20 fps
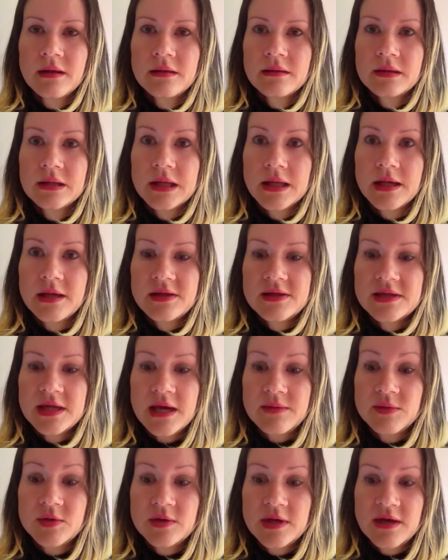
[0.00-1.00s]
"The last
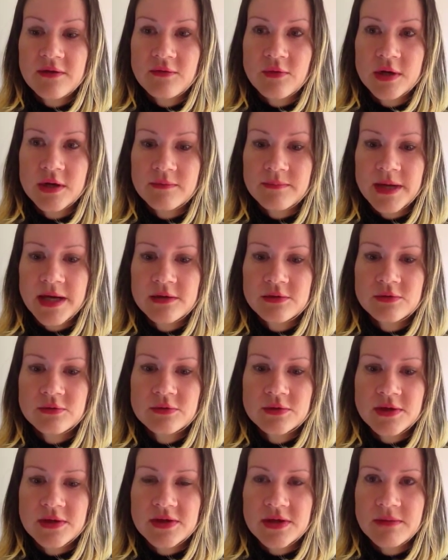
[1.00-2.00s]
time you gave one of my
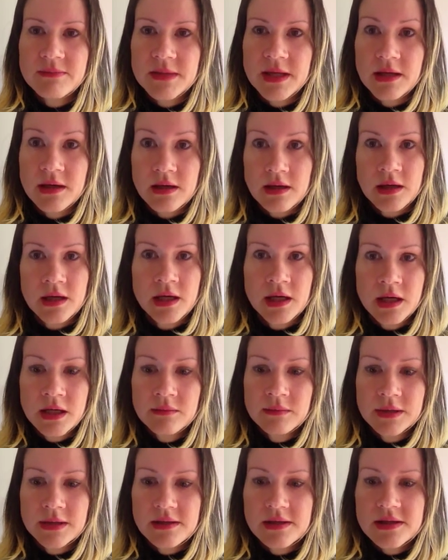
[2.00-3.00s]
daughters something
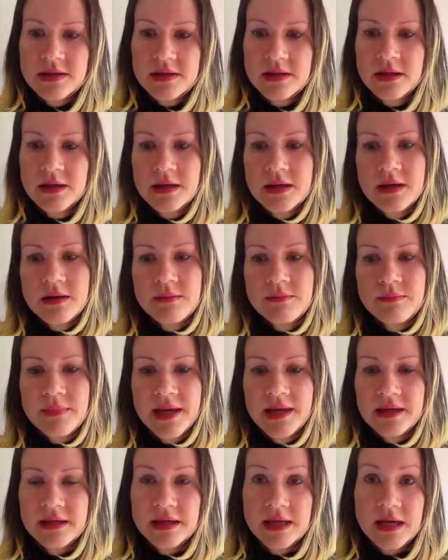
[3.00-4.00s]
harmless,
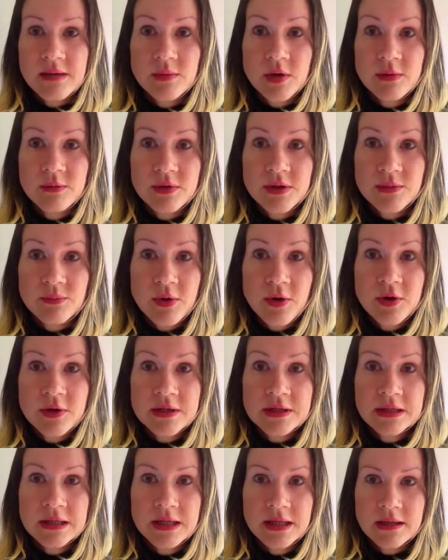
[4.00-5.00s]
Megan came home with a
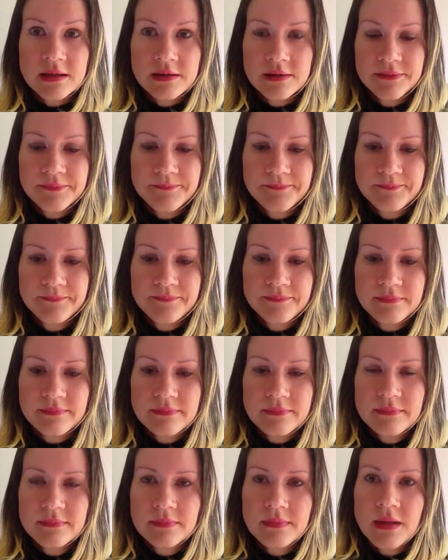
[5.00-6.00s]
broken leg."
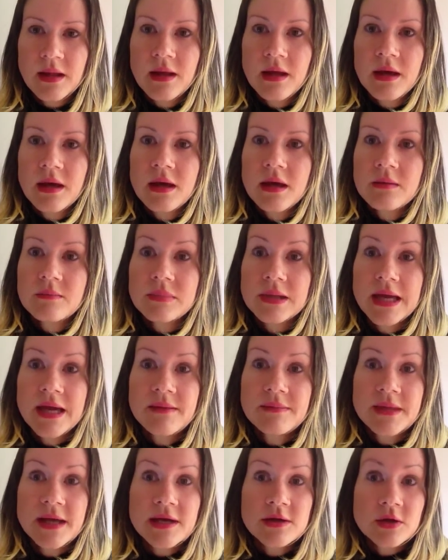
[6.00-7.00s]
"Blame
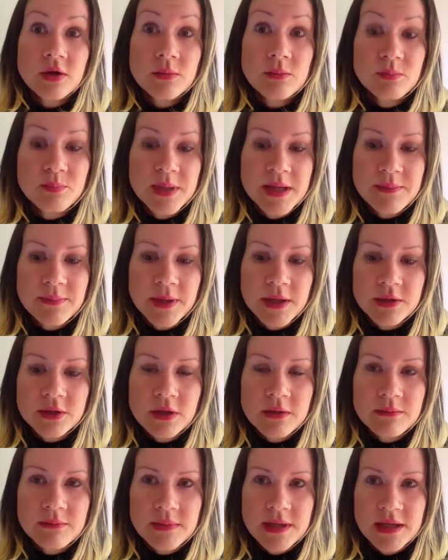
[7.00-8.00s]
that on Beeper,
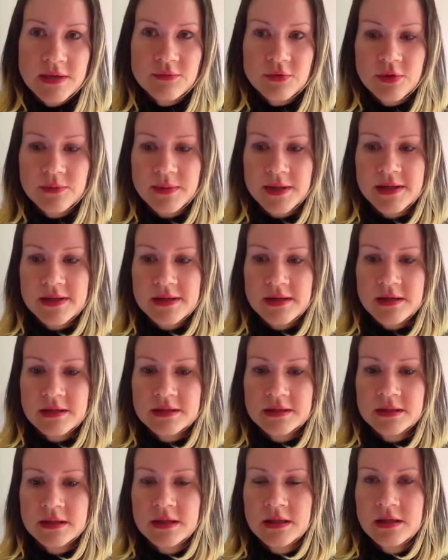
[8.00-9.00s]
not me," Ruby said.
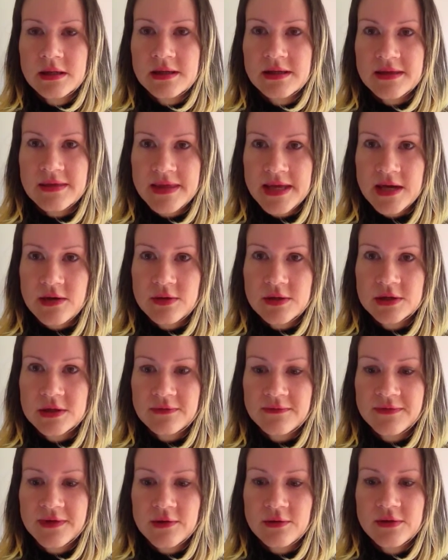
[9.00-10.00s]
"It's their
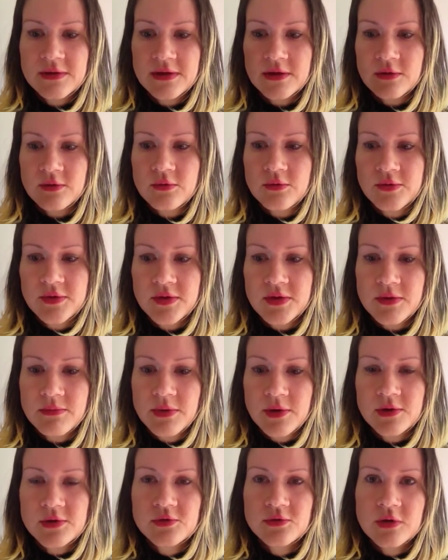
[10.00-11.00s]
interference that causes the
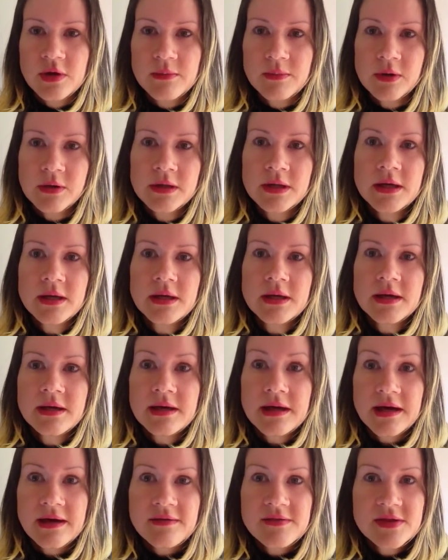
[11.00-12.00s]
most trouble.
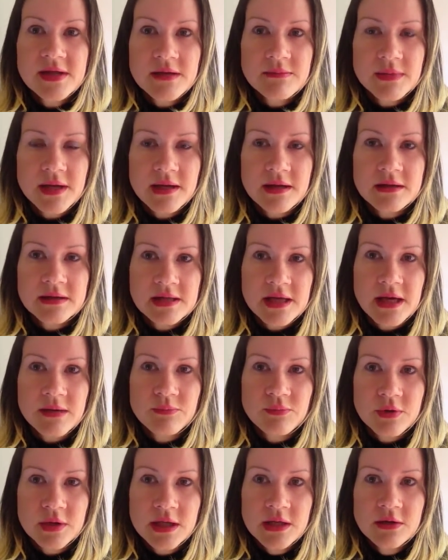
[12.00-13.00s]
I've seen Megan take
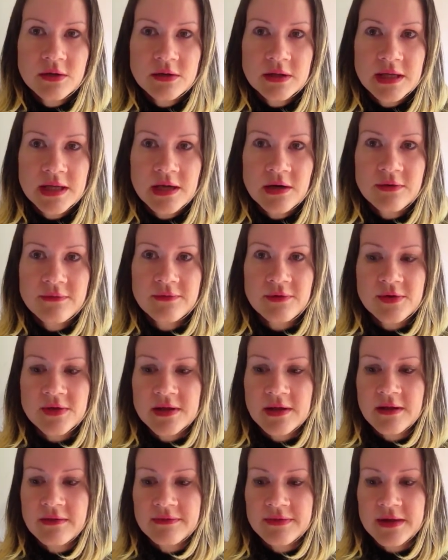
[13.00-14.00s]
pretty good care of
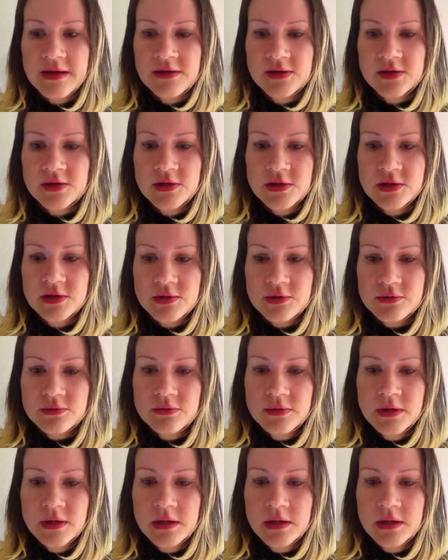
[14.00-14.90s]
herself, thanks to you.